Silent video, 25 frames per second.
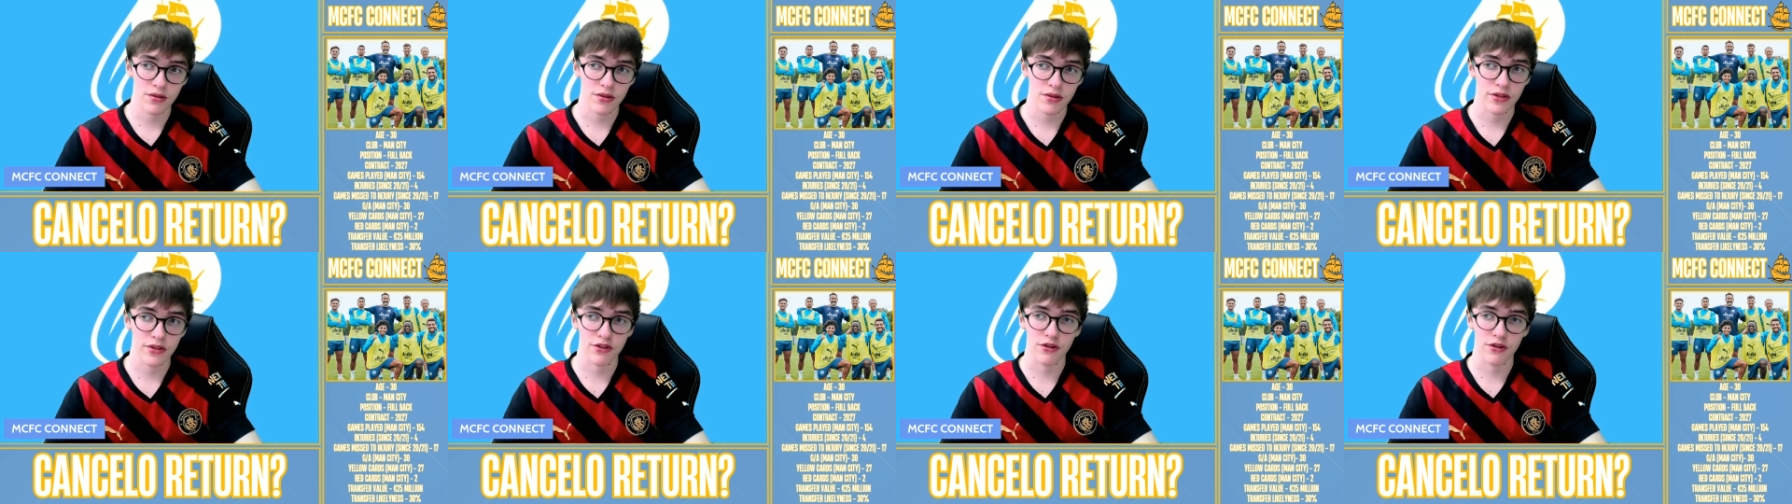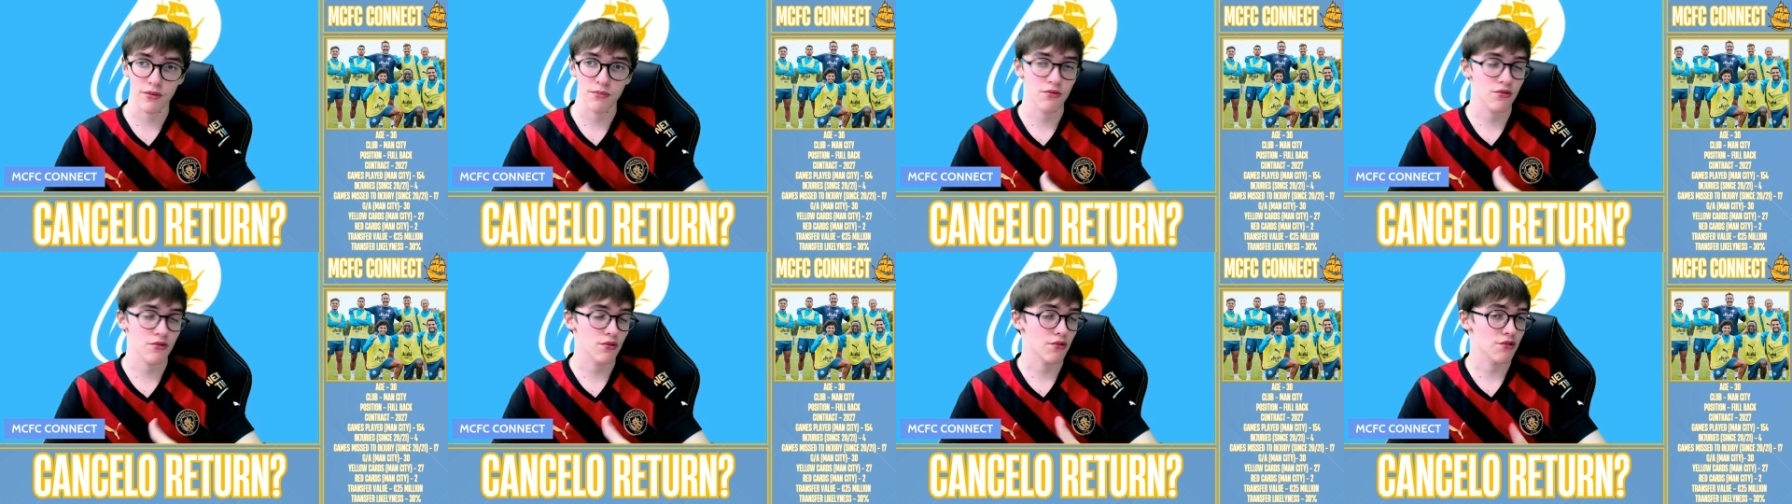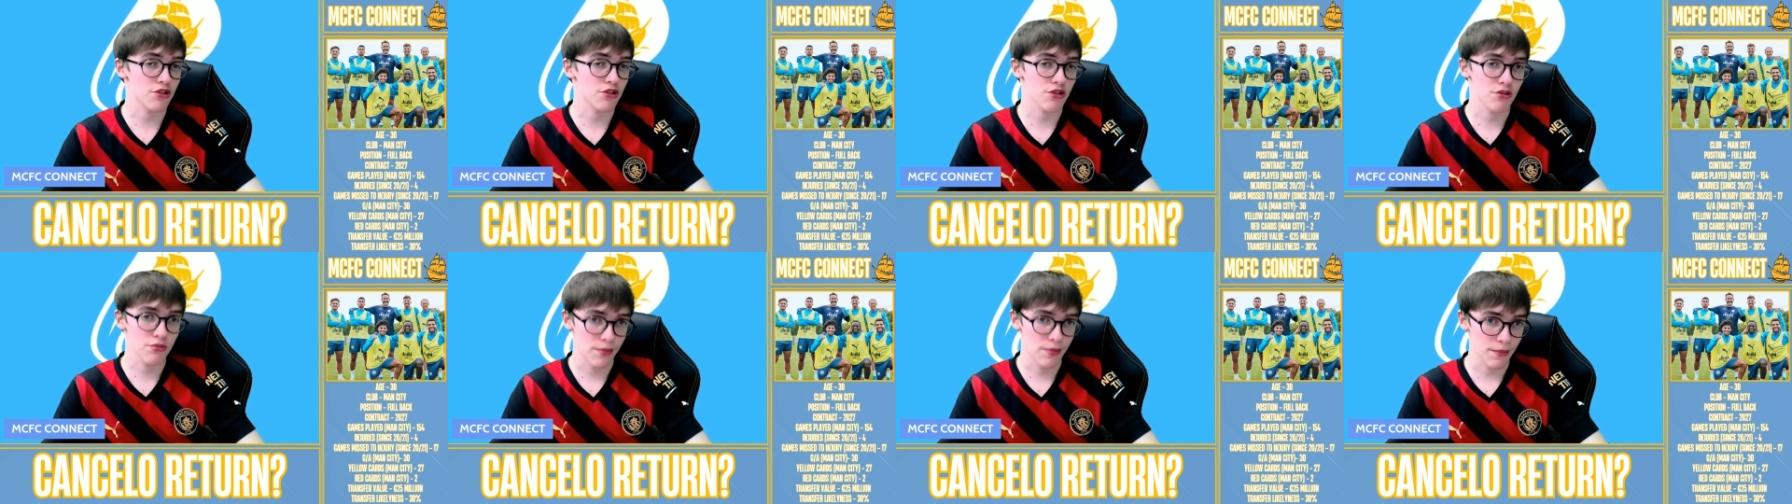some sort of
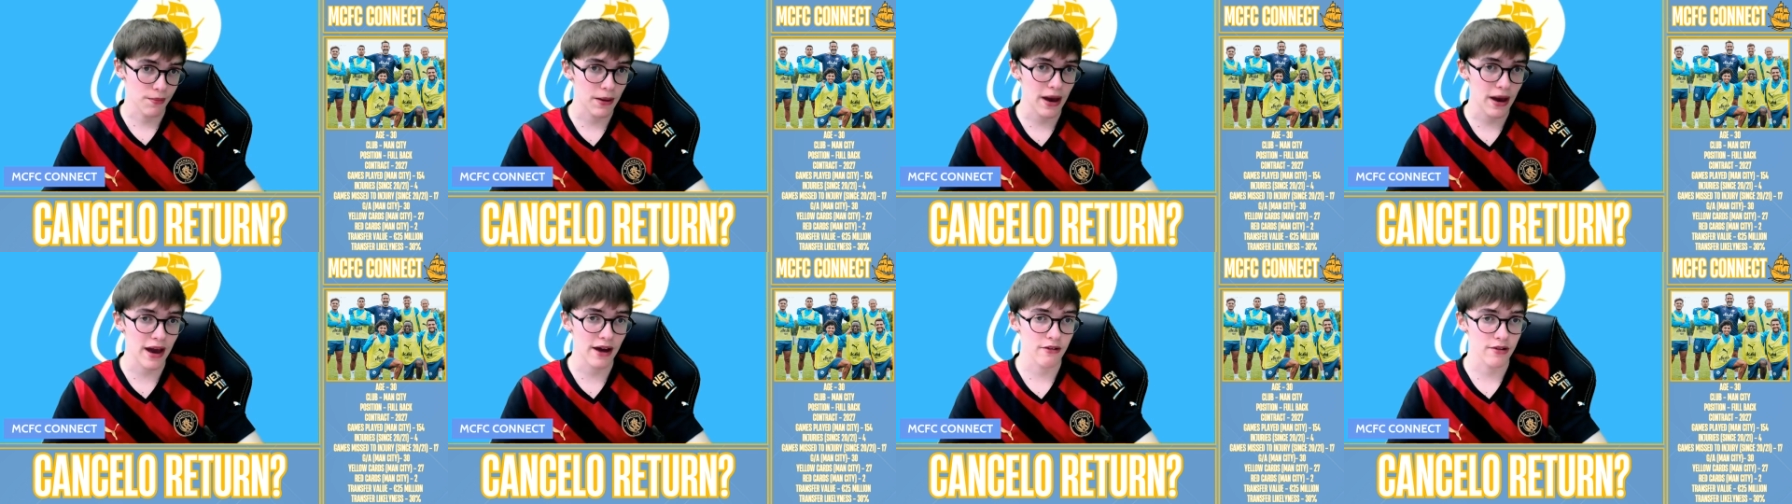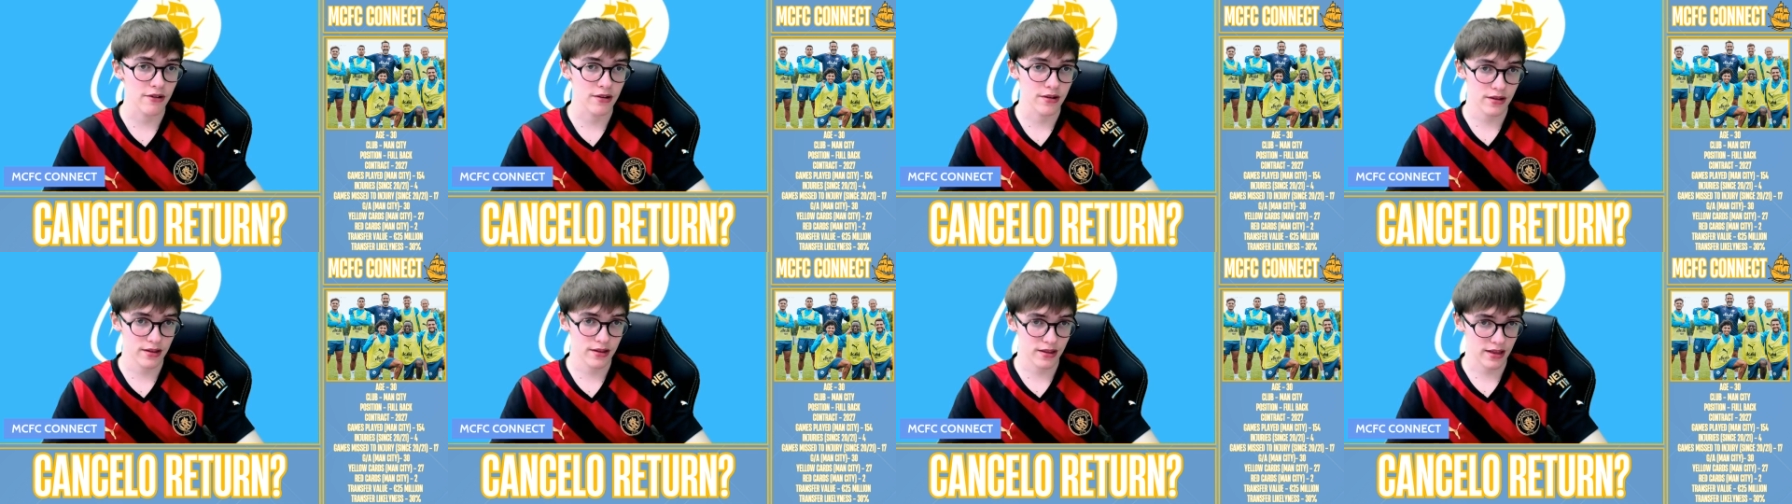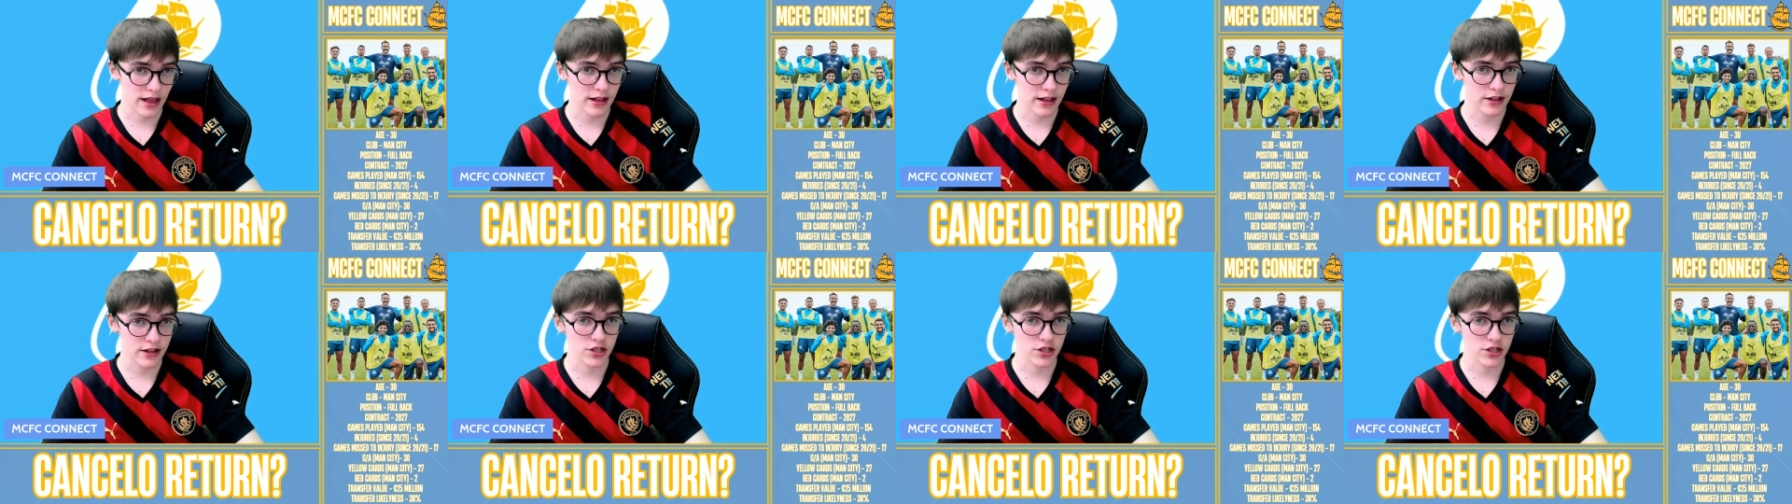superpower,
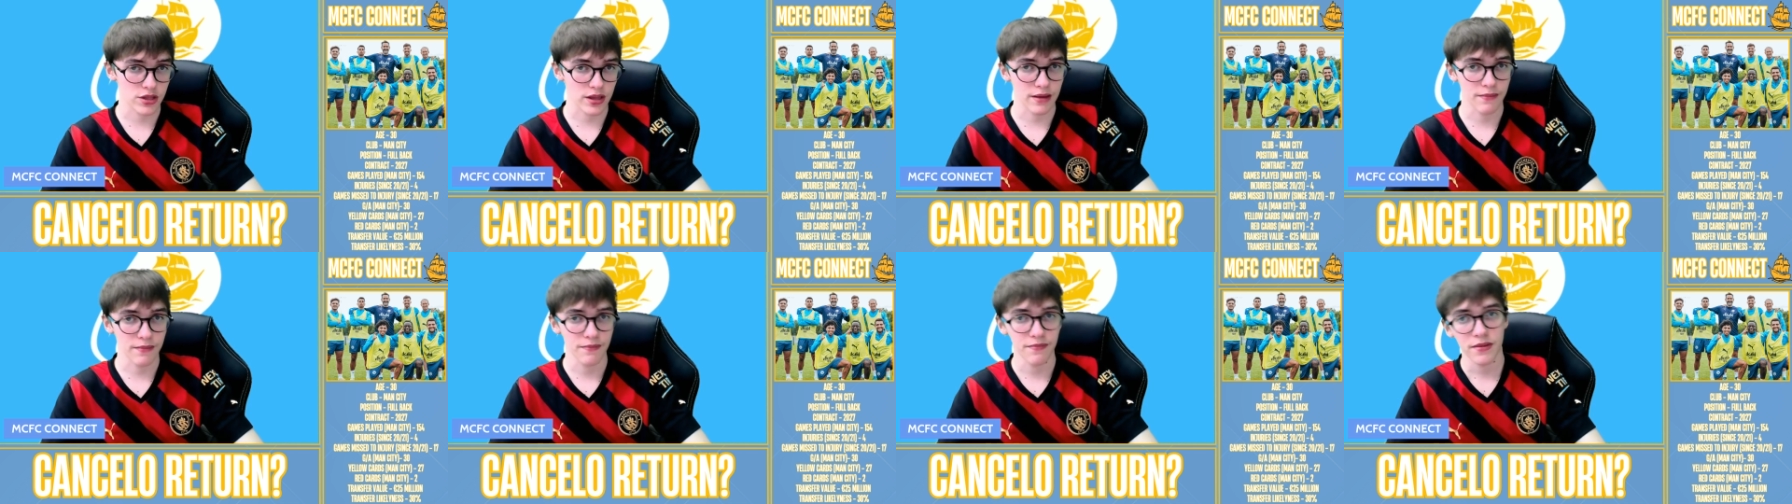essentially.